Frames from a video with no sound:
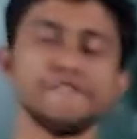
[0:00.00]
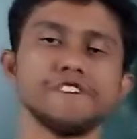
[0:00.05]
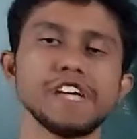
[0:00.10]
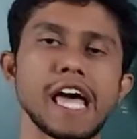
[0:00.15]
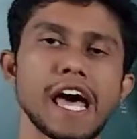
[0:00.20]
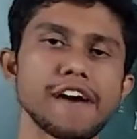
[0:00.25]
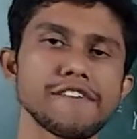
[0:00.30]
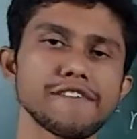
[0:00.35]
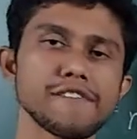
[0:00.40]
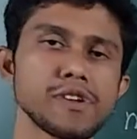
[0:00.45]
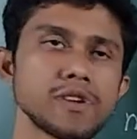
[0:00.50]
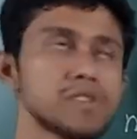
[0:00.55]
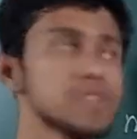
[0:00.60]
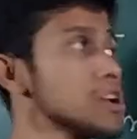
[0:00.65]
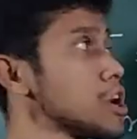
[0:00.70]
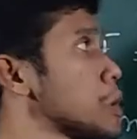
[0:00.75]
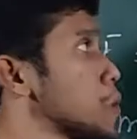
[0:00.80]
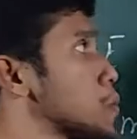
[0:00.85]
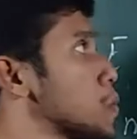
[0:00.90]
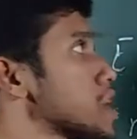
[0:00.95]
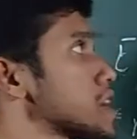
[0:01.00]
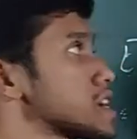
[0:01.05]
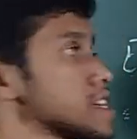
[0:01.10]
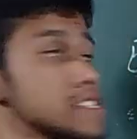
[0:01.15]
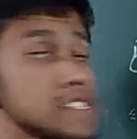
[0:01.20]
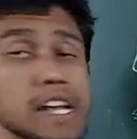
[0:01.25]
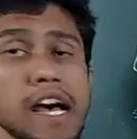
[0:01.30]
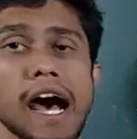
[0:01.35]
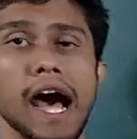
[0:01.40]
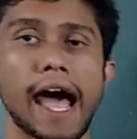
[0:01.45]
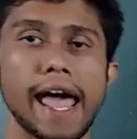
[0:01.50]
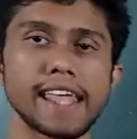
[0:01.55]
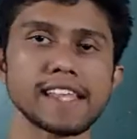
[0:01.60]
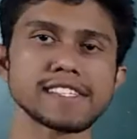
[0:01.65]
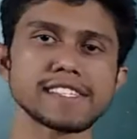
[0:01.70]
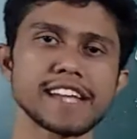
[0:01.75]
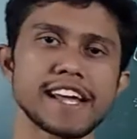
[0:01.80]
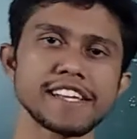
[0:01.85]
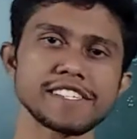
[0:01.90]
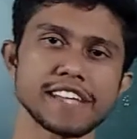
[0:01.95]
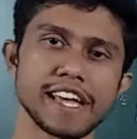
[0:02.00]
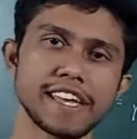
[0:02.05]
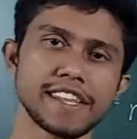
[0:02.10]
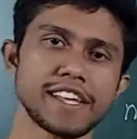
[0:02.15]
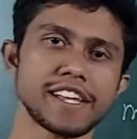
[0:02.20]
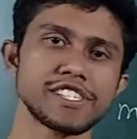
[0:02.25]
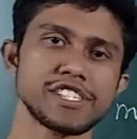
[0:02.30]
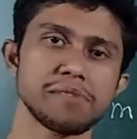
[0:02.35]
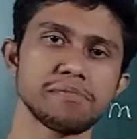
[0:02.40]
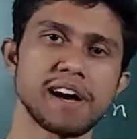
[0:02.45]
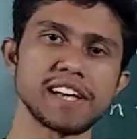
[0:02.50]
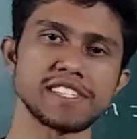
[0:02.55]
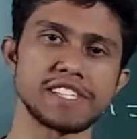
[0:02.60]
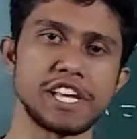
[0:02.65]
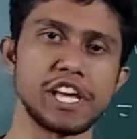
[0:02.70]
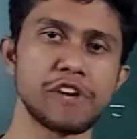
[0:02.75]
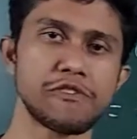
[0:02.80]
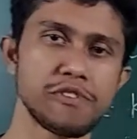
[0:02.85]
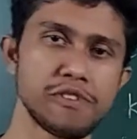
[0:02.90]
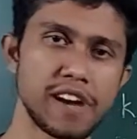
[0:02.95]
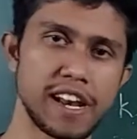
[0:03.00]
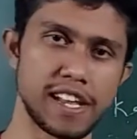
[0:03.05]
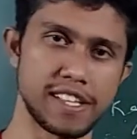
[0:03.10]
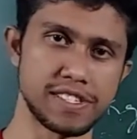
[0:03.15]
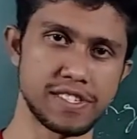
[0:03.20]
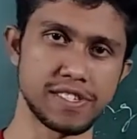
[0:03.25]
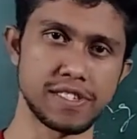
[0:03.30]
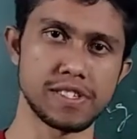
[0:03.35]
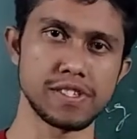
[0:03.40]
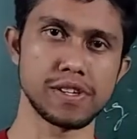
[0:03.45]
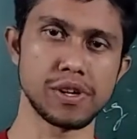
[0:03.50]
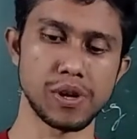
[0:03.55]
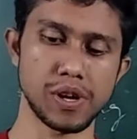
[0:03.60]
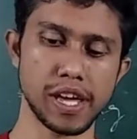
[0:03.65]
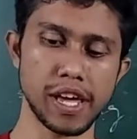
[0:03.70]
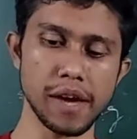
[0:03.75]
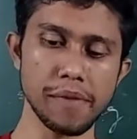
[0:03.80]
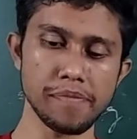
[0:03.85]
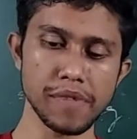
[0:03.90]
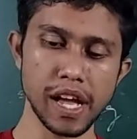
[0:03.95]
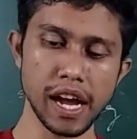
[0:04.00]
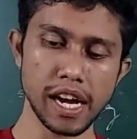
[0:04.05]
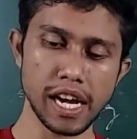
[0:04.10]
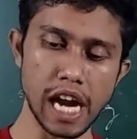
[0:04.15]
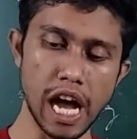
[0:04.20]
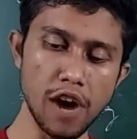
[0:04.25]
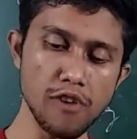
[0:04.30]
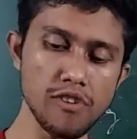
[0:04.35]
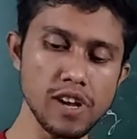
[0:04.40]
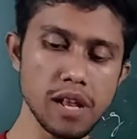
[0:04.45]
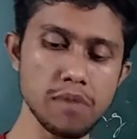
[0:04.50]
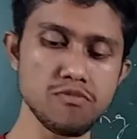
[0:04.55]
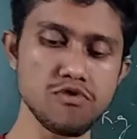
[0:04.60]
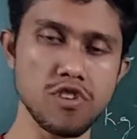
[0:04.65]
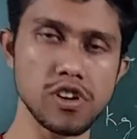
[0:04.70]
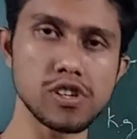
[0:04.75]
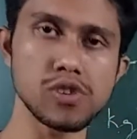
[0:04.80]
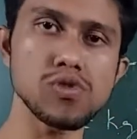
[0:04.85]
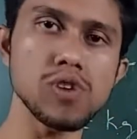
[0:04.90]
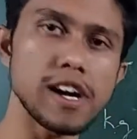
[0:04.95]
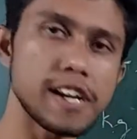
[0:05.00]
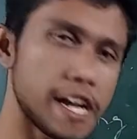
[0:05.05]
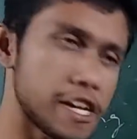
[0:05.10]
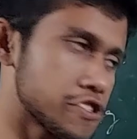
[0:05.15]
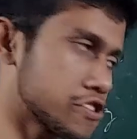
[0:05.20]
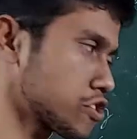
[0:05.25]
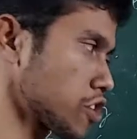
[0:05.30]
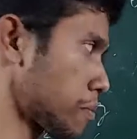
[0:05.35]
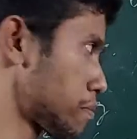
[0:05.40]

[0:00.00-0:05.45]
we have known what is Einstein's energy mass equivalence. Okay, now we will move on to a next